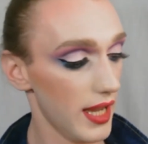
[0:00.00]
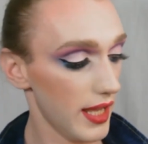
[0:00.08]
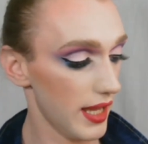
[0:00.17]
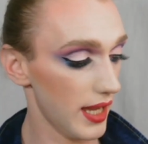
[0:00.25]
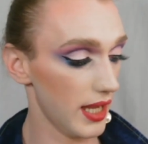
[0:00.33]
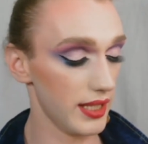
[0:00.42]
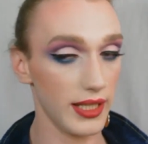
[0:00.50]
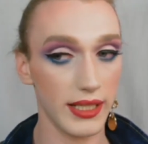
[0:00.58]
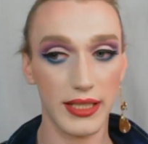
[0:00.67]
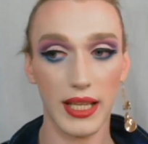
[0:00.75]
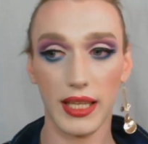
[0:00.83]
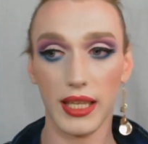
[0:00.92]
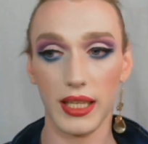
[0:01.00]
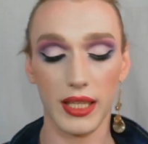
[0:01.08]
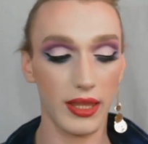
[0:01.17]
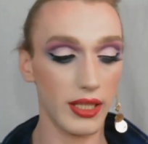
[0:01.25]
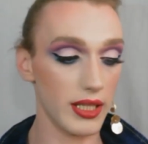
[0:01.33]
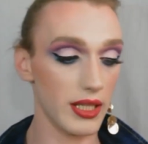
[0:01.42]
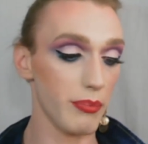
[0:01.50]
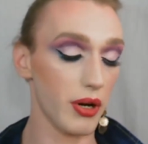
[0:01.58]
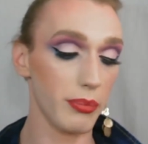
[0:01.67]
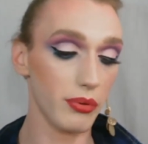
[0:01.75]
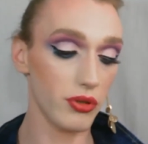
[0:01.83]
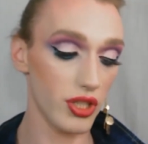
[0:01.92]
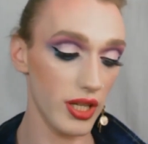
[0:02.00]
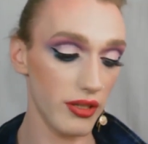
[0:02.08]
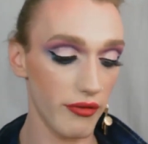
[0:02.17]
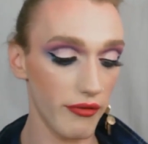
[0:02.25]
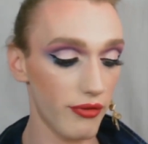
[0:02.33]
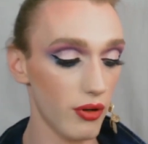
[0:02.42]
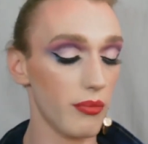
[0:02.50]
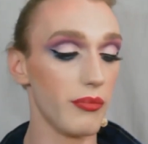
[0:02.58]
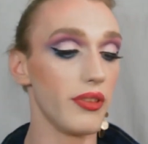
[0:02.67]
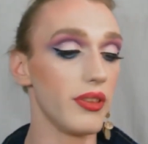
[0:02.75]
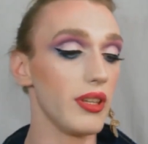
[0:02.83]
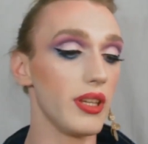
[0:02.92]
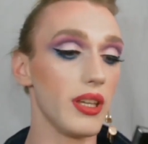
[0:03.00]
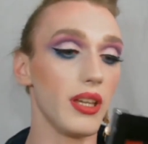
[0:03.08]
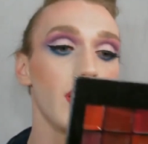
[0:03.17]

then taking the purple shade from the